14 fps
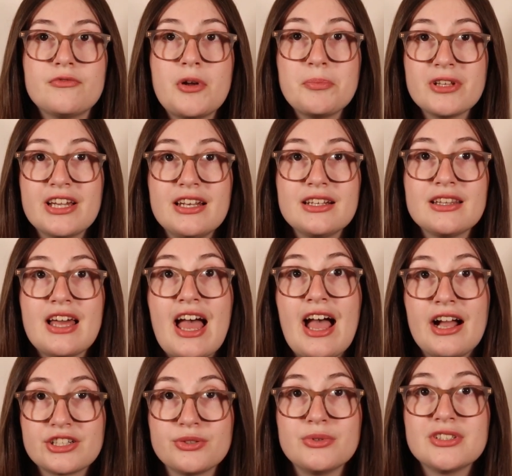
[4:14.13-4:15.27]
Replicating the
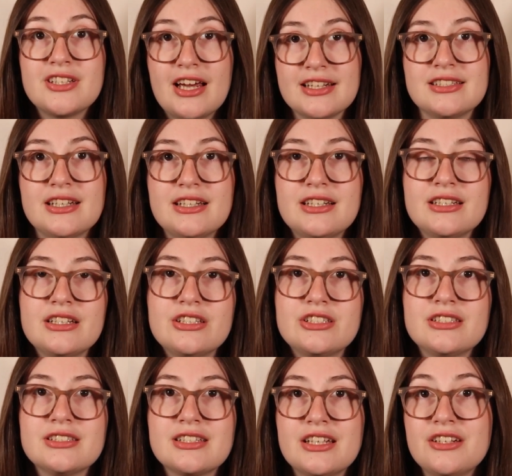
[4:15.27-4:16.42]
actual test day
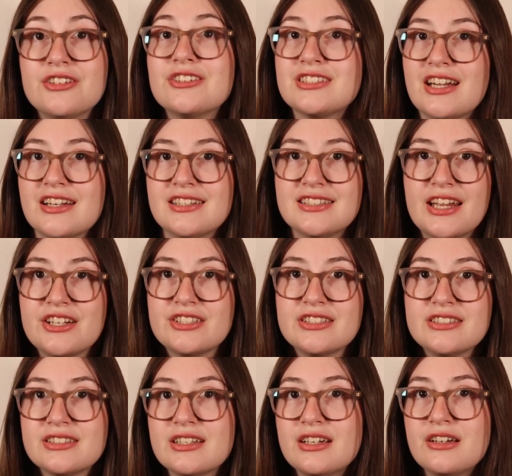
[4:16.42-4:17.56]
conditions in your study
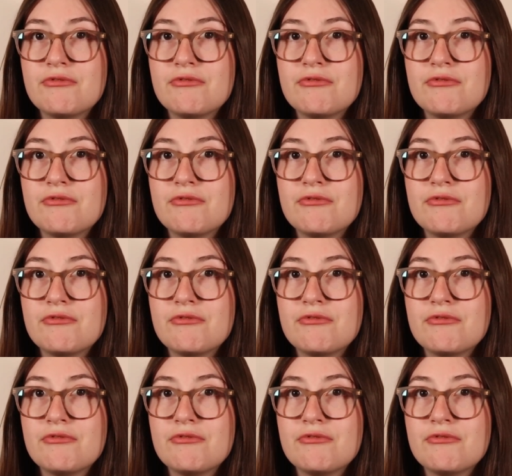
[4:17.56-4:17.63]
sessions